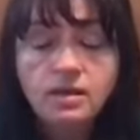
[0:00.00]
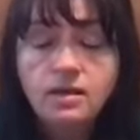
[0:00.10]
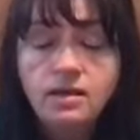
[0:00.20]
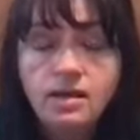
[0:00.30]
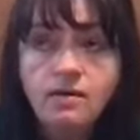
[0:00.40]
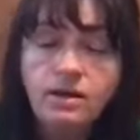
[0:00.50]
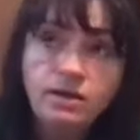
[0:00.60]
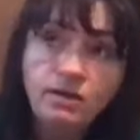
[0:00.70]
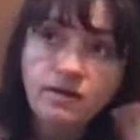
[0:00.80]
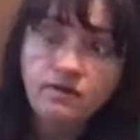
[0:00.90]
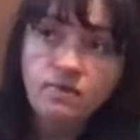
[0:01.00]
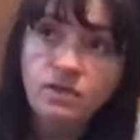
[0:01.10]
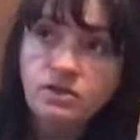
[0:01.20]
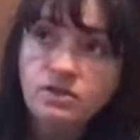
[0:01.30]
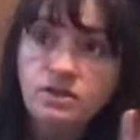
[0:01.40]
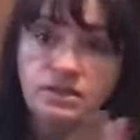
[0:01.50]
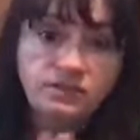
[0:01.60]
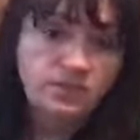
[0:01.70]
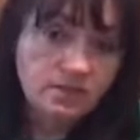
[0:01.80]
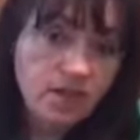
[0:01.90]
Now, I know everyone uses
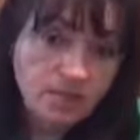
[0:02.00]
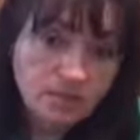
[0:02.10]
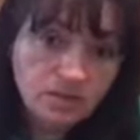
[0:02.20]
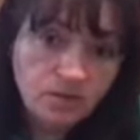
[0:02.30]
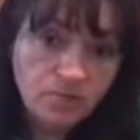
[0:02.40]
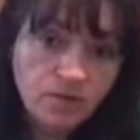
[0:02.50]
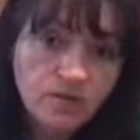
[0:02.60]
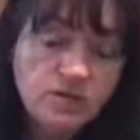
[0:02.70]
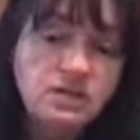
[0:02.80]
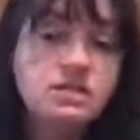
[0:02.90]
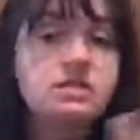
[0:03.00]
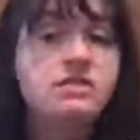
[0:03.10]
different types of toothbrushes,